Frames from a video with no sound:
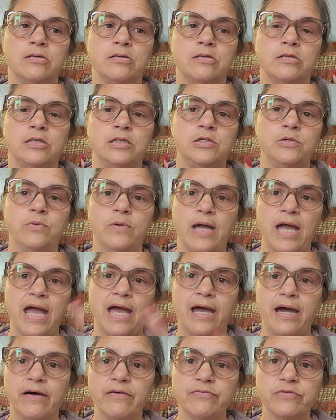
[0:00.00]
to
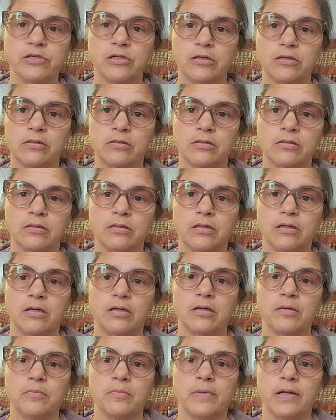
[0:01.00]
after.
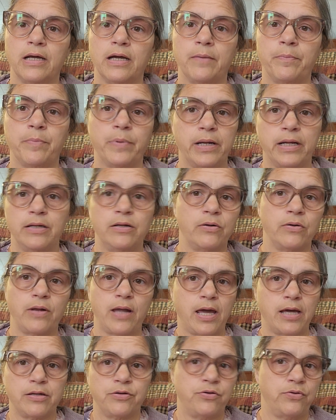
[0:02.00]
But I don't know
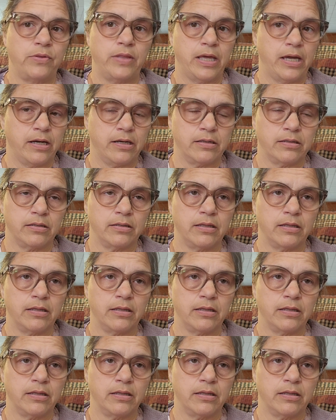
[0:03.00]
how to do that.